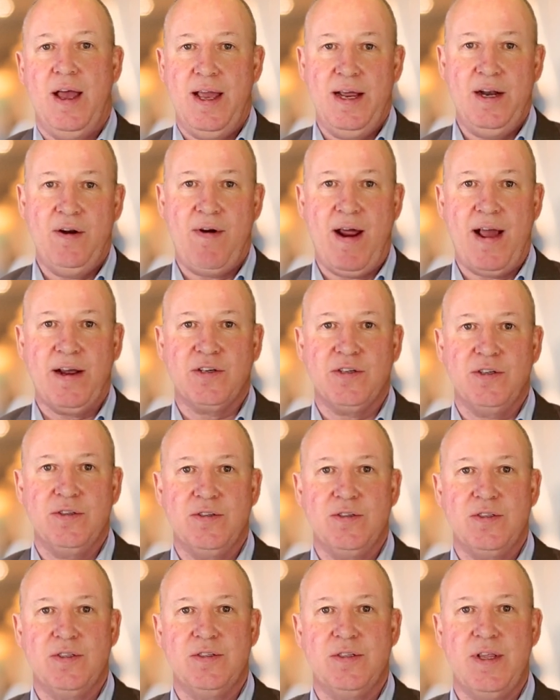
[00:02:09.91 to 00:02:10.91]

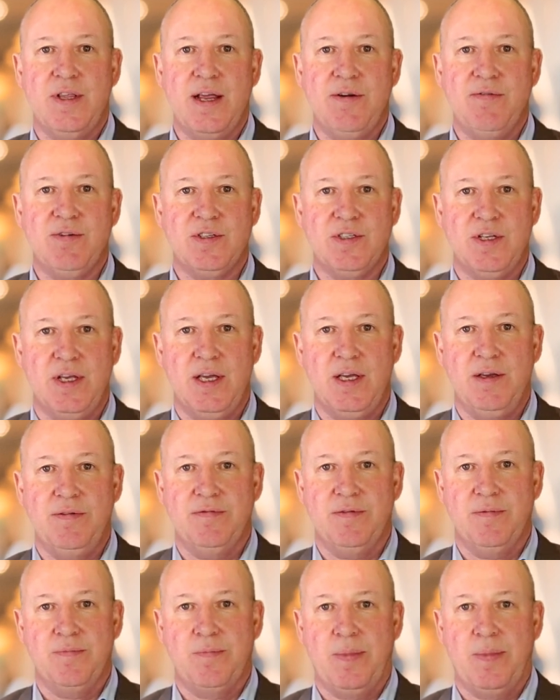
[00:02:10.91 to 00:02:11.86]
interactions they receive.